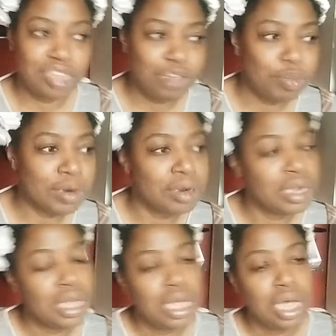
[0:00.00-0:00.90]

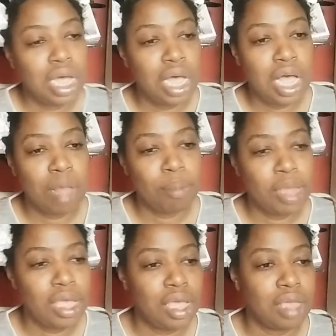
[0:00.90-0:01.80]
deeper
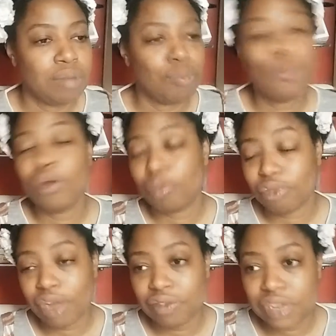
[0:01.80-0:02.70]
and more
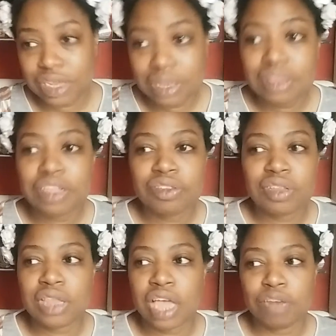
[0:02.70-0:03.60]
prevalent.
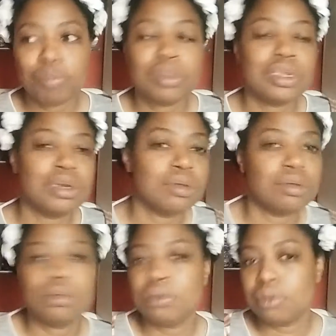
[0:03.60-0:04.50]
There's a lot of
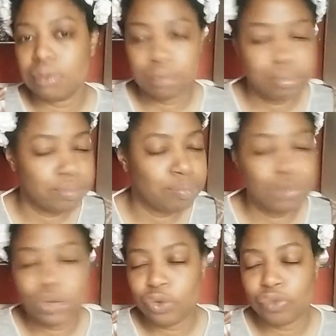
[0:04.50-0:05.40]
political
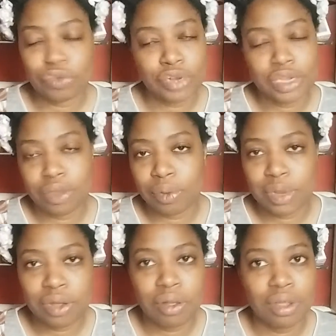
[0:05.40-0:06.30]
maneuvering
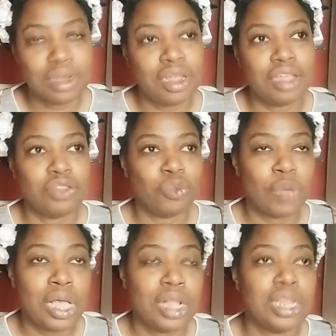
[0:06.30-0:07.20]
going on as
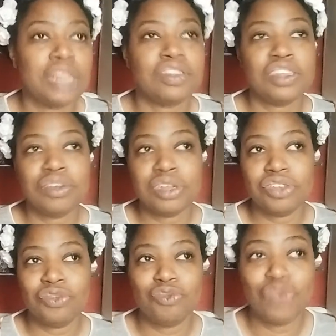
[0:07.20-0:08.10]
well.
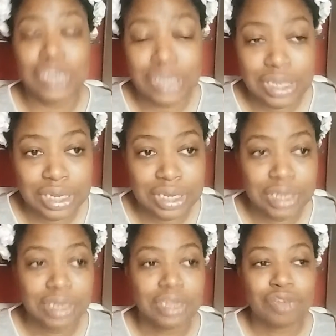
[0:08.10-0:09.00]
Siri is
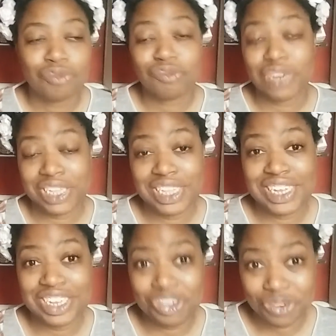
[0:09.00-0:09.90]
really,
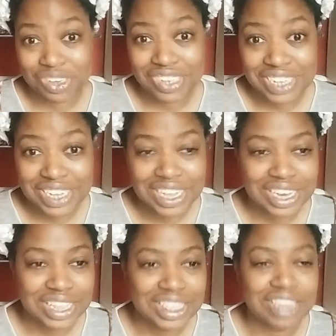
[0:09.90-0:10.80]
really interesting,
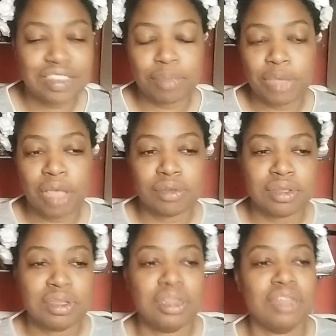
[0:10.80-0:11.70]
and I think
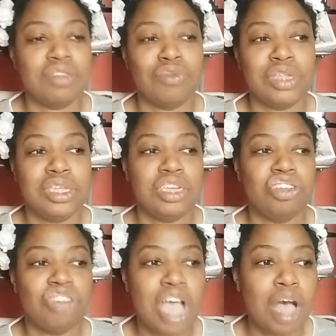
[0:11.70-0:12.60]
Sapkowski does a really
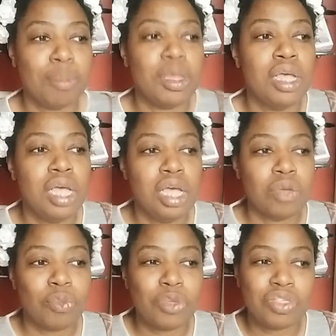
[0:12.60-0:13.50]
good job
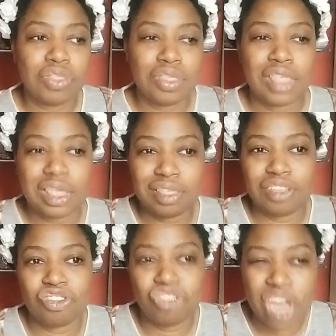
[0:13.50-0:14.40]
with like
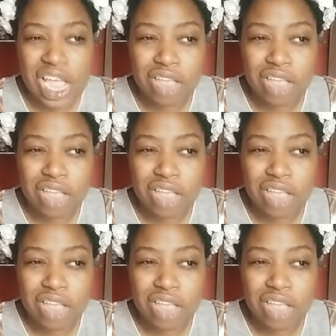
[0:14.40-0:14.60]
this